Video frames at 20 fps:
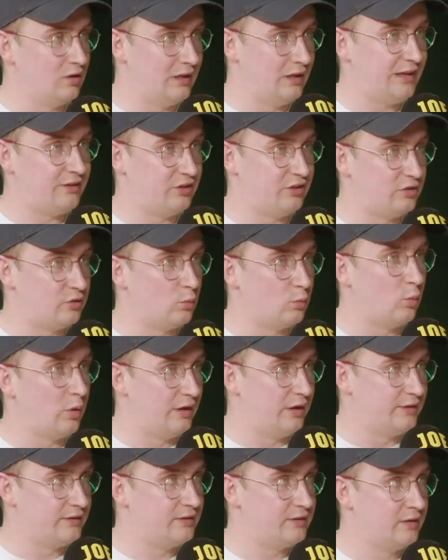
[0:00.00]
elections
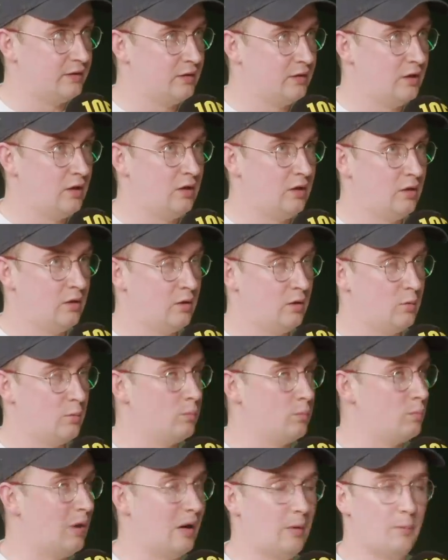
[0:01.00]
weren't
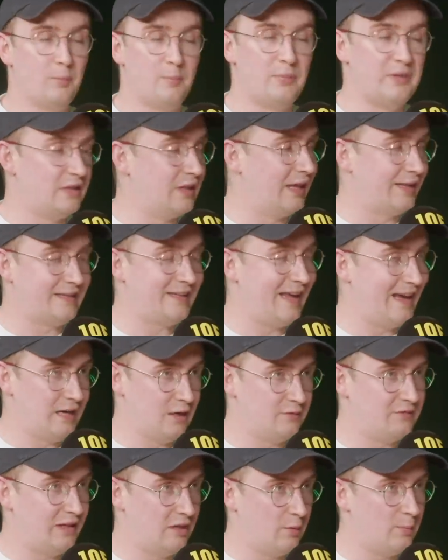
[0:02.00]
beat like ten out
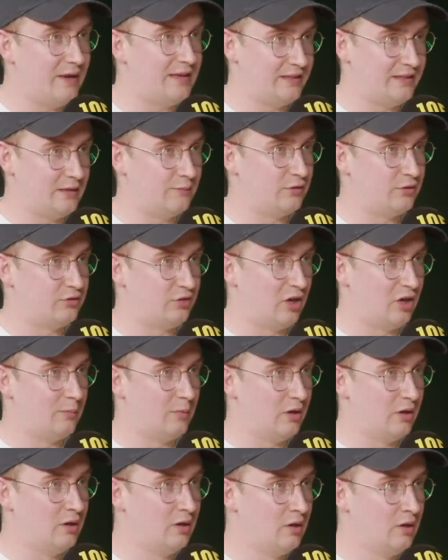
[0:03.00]
of ten amazing for
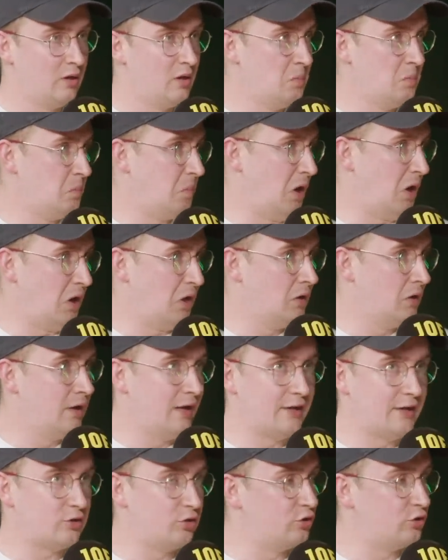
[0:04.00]
Starmer, but
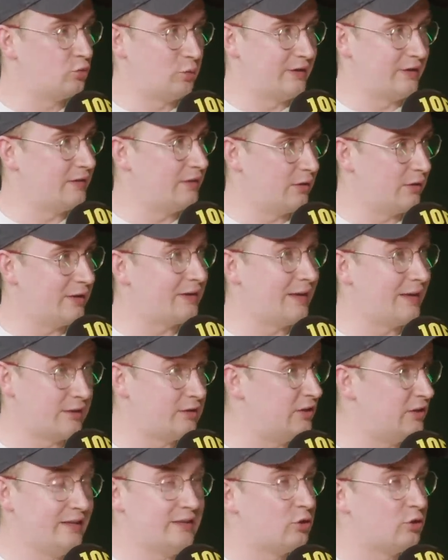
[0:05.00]
it could swing. The, it, it,
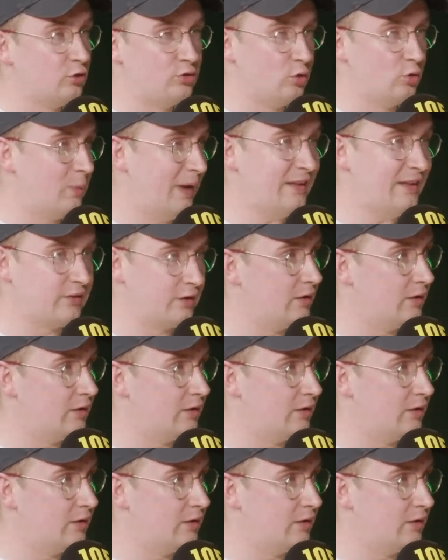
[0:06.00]
he could do better. But